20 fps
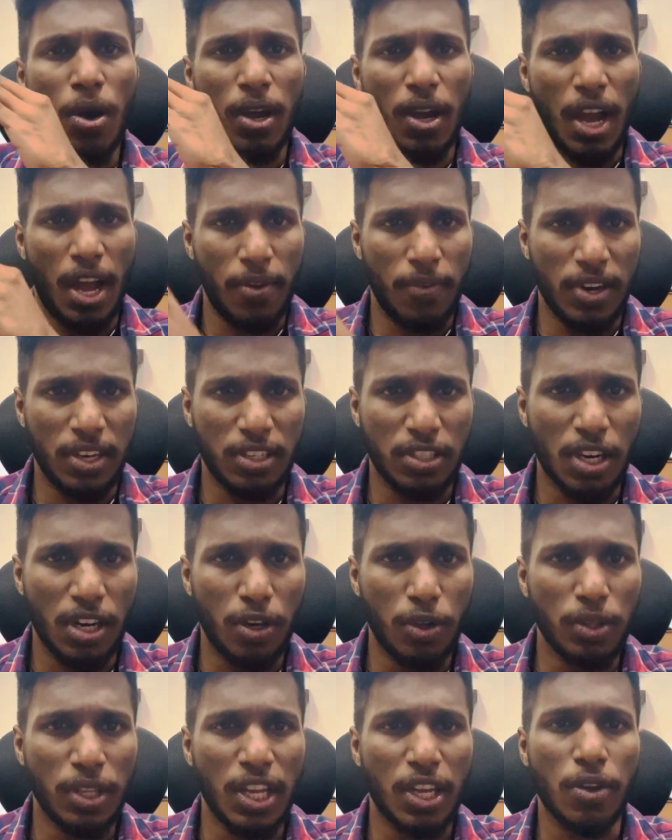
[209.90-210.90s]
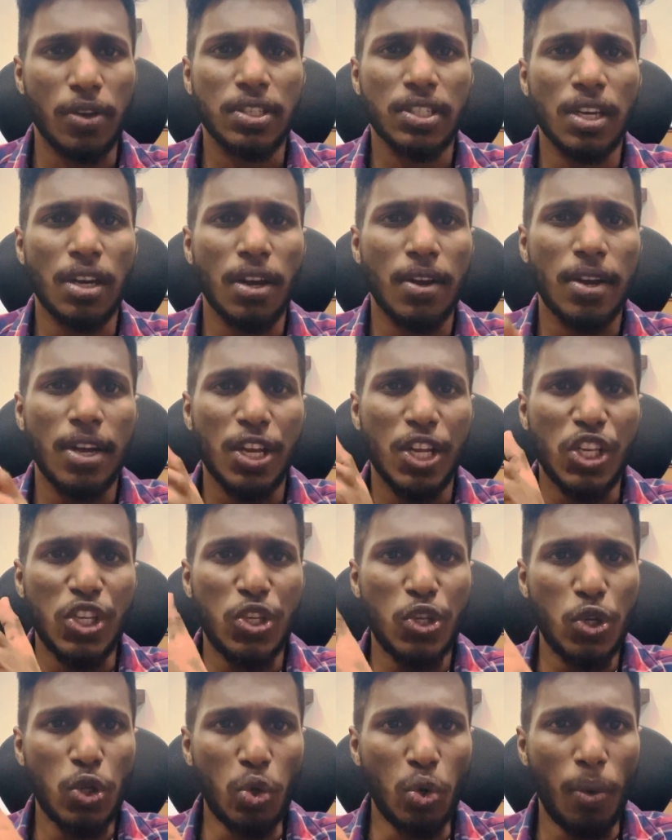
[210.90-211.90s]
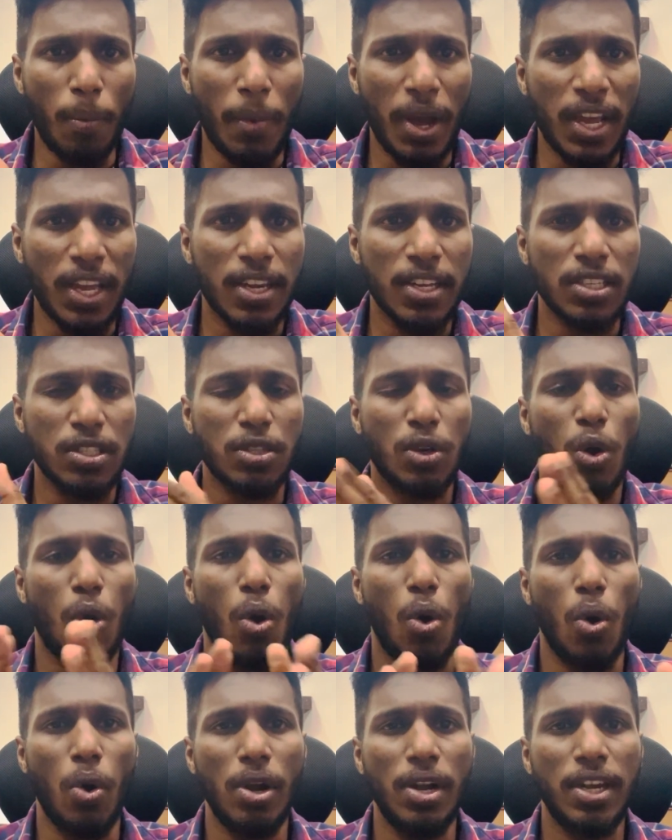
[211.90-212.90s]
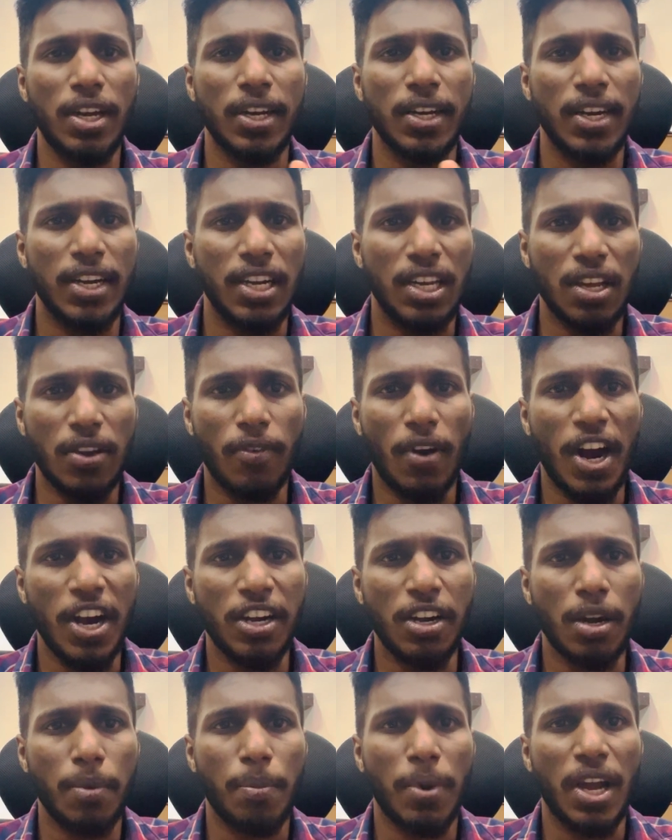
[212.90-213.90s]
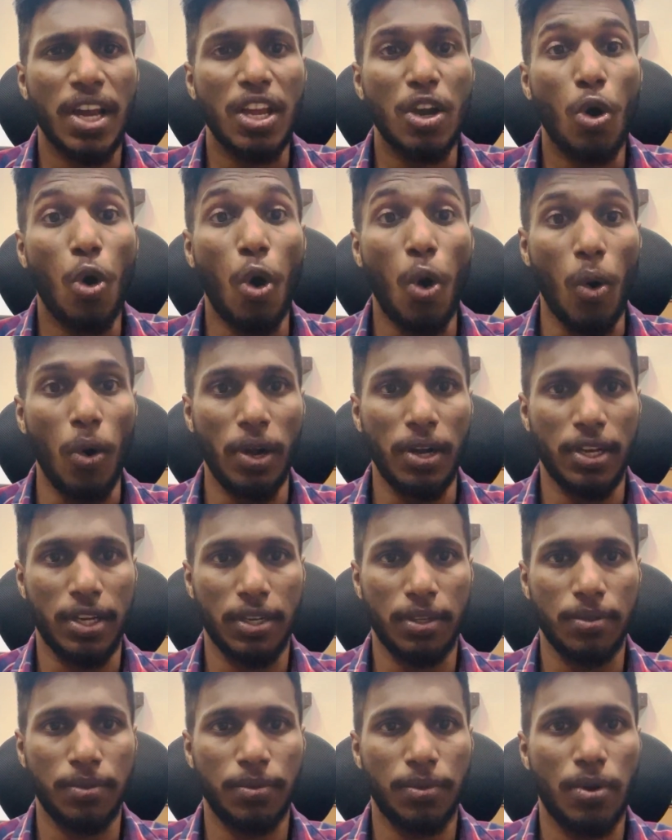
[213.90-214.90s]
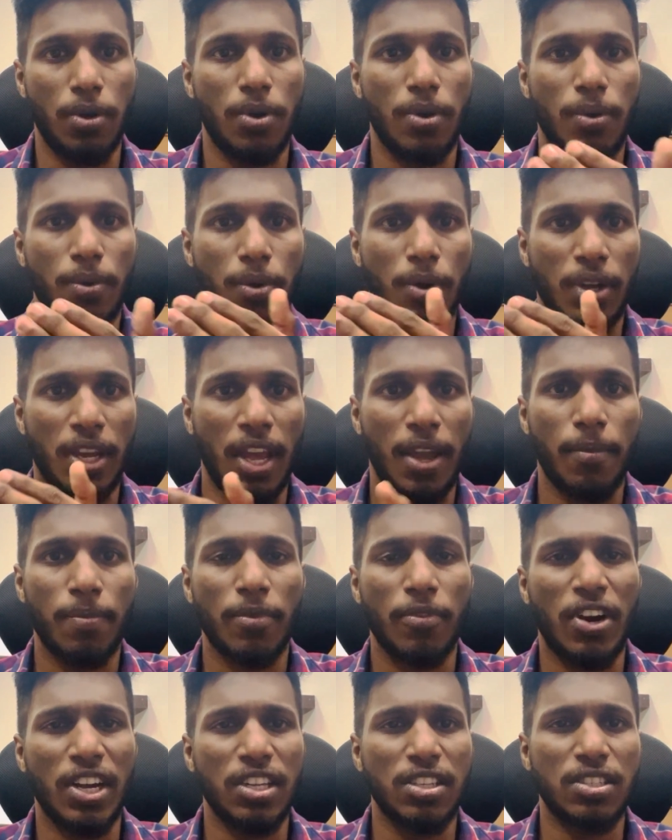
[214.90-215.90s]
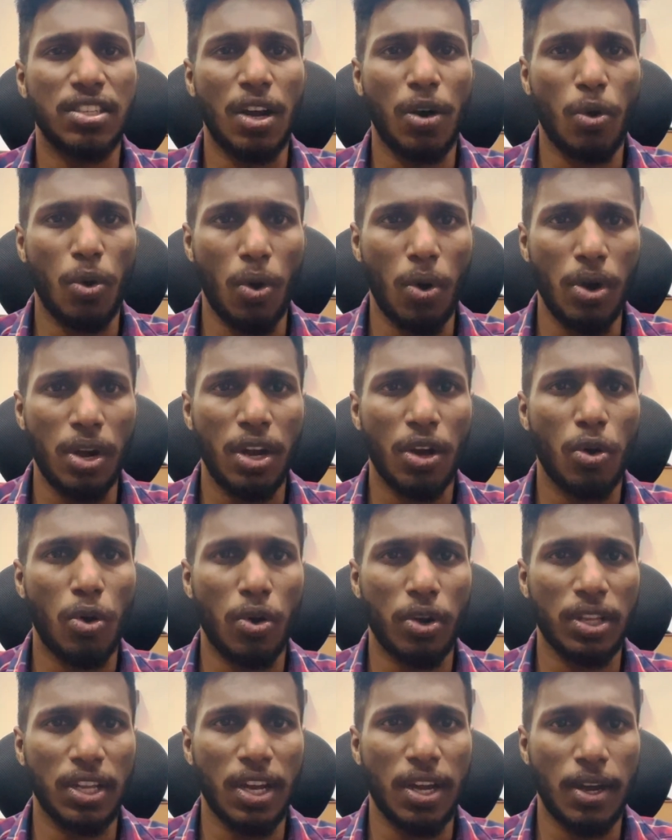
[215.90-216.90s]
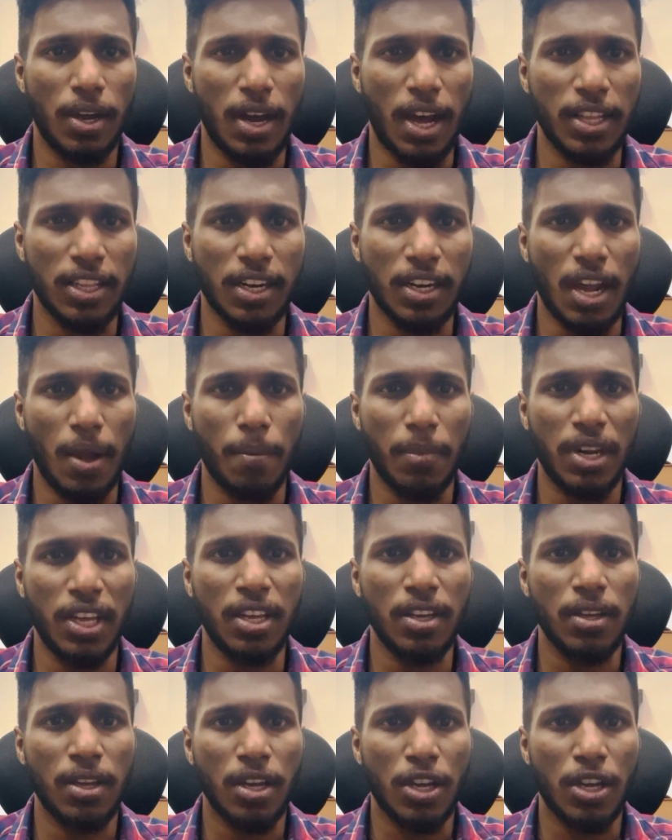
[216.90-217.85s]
I will tell you the equation: new minus old divided by old. Okay, what is the old or the other company?